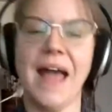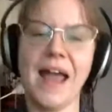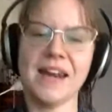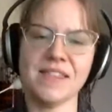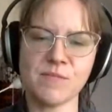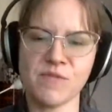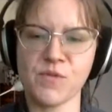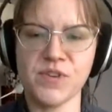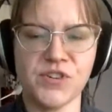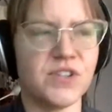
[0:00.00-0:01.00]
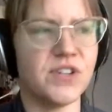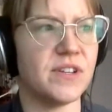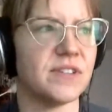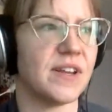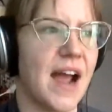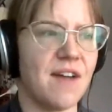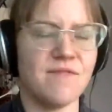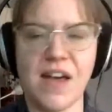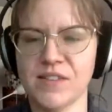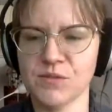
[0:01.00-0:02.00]
anything before the shin is going to have
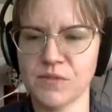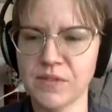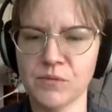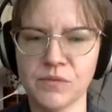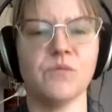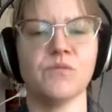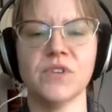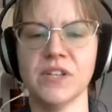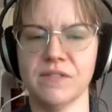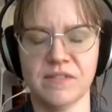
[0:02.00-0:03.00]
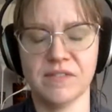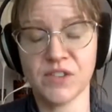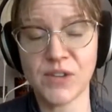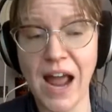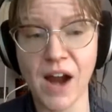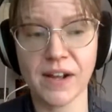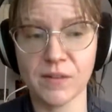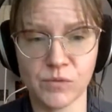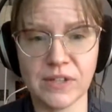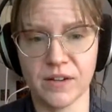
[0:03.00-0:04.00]
that. That's a really, you can't
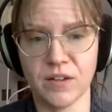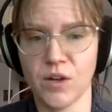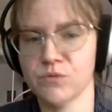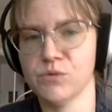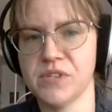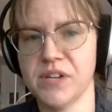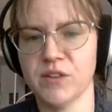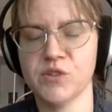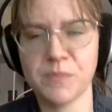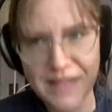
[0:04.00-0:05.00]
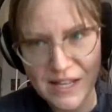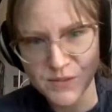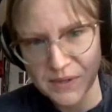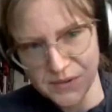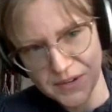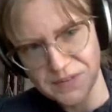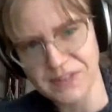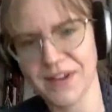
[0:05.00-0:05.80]
rely on a lot of rules in English, but that's one you can rely